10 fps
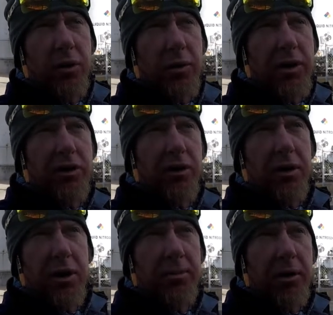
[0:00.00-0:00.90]
which should
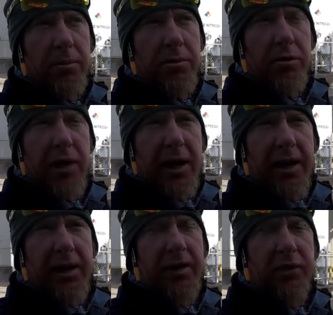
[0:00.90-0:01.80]
come up to
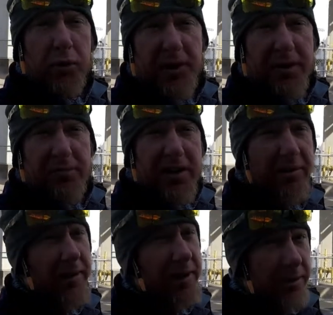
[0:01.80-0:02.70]
83 and
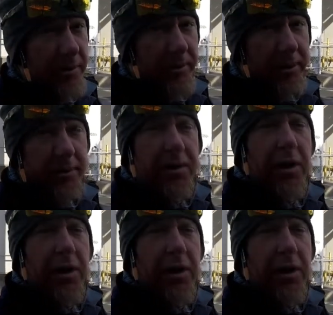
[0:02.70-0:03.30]
5 eighths, I believe.